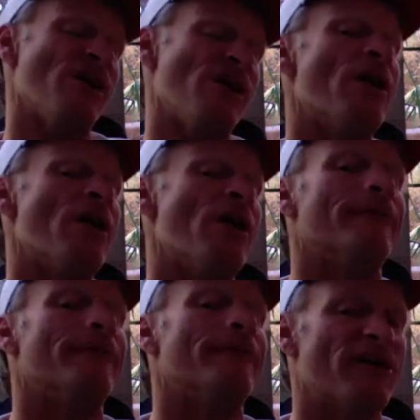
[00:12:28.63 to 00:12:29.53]
fell
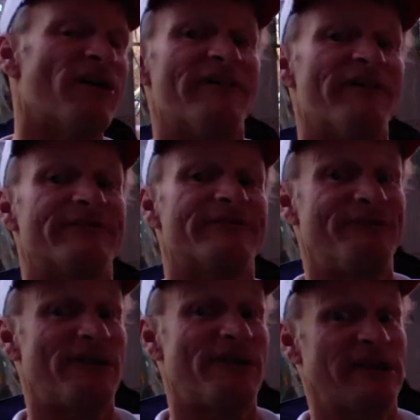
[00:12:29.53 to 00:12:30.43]
off the
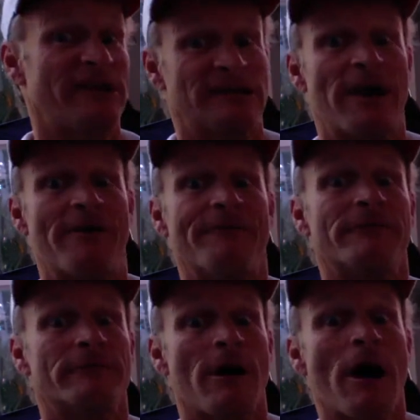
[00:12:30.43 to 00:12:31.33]
face of the
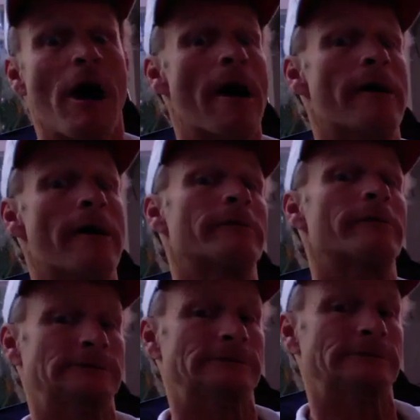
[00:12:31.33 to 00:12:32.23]
rock. So